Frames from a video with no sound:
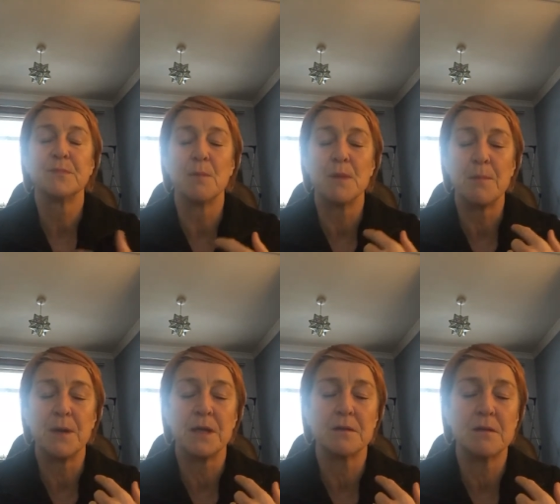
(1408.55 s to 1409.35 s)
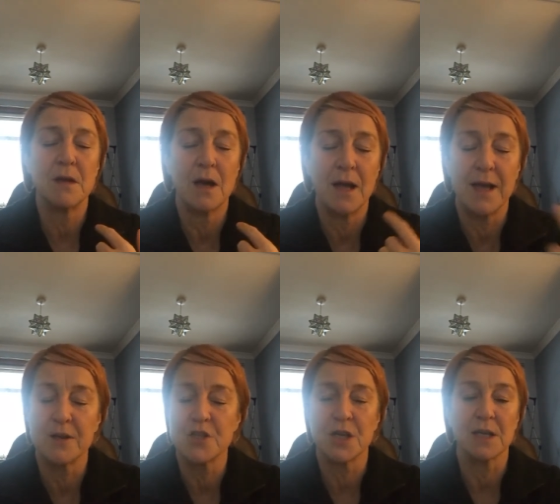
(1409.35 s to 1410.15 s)
it may be
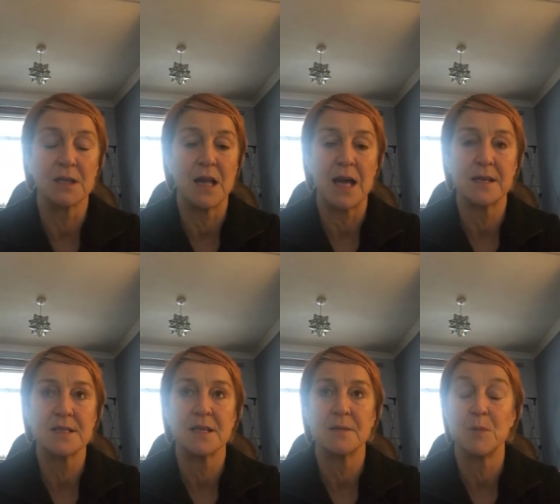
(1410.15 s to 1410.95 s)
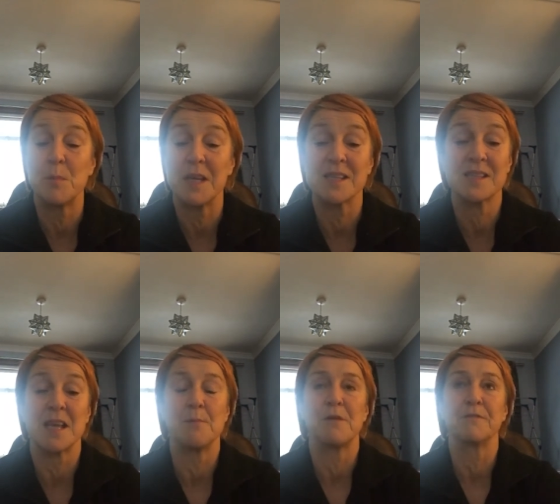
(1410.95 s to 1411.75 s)
energy and clarity it may be
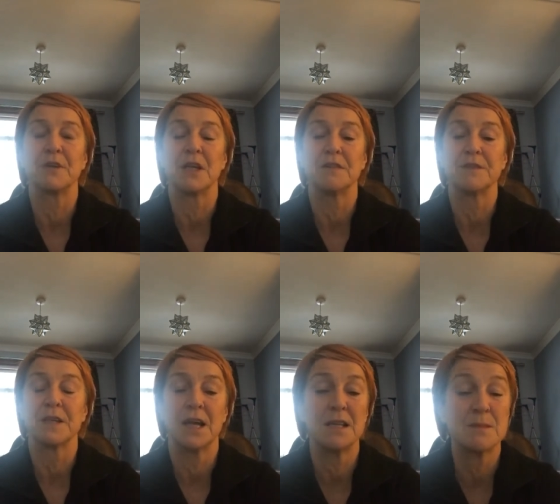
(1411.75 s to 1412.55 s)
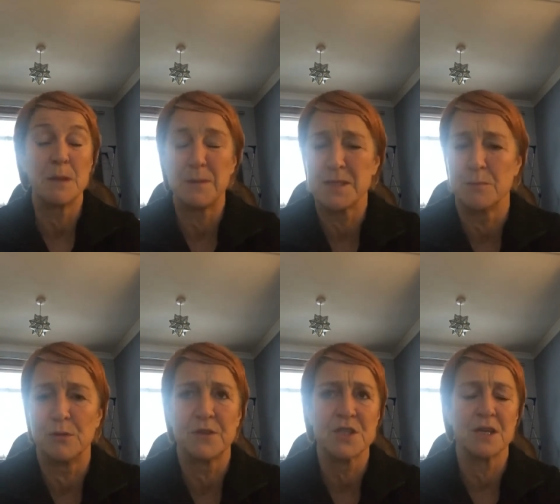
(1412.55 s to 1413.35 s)
excitement for life again it's maybe to
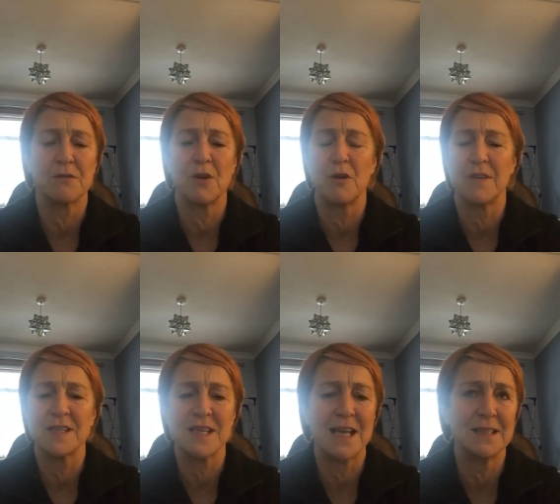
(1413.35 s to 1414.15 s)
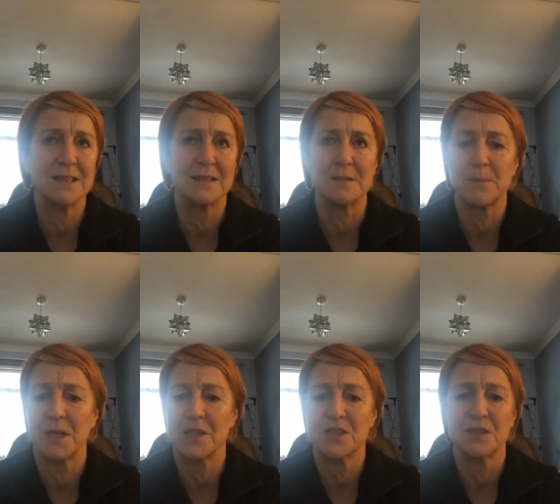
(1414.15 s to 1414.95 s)
move yourself out of anxiety and
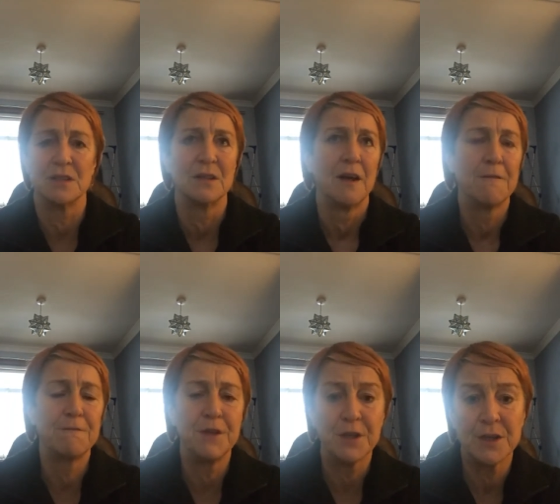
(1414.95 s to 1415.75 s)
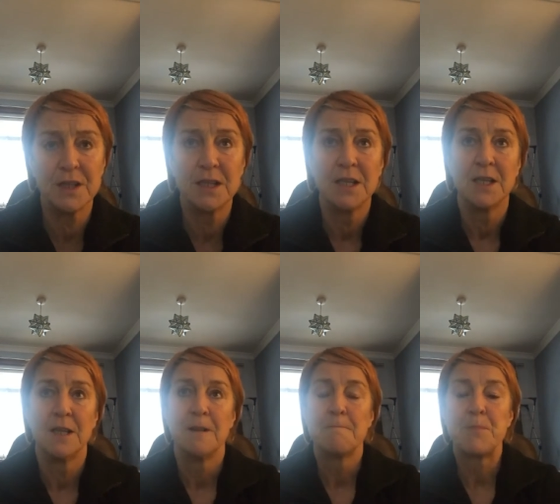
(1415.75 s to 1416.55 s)
depression and fear
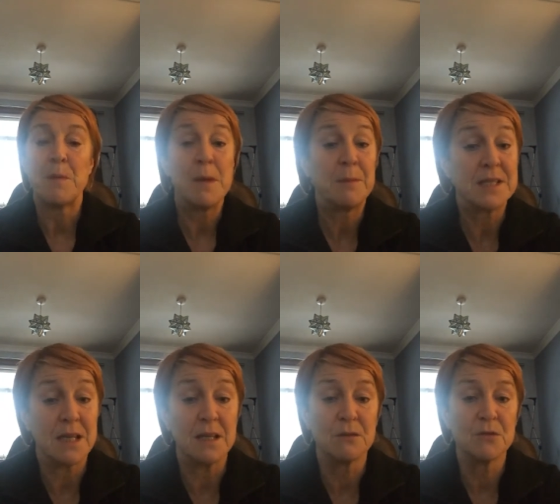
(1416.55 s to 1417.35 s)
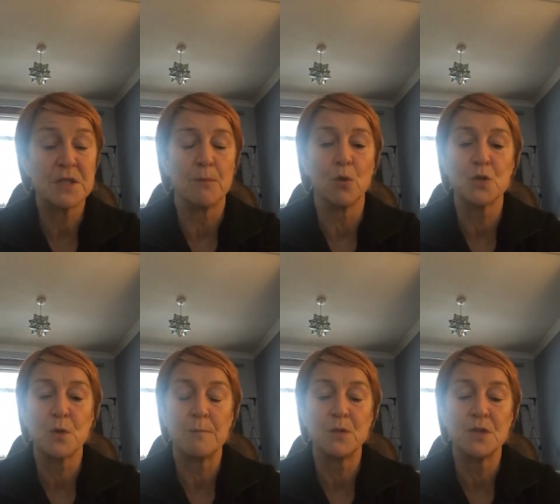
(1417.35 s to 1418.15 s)
it may be to heal some
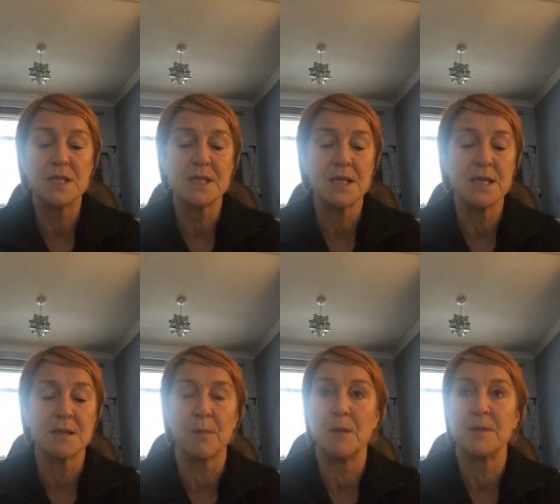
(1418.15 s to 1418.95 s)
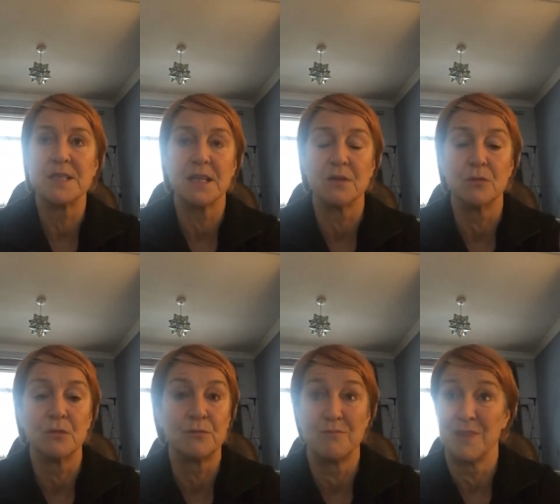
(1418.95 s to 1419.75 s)
autoimmune disease. It might be to
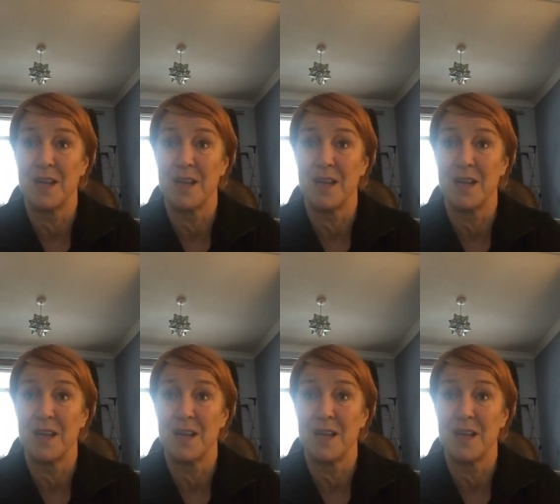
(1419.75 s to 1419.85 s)
heal,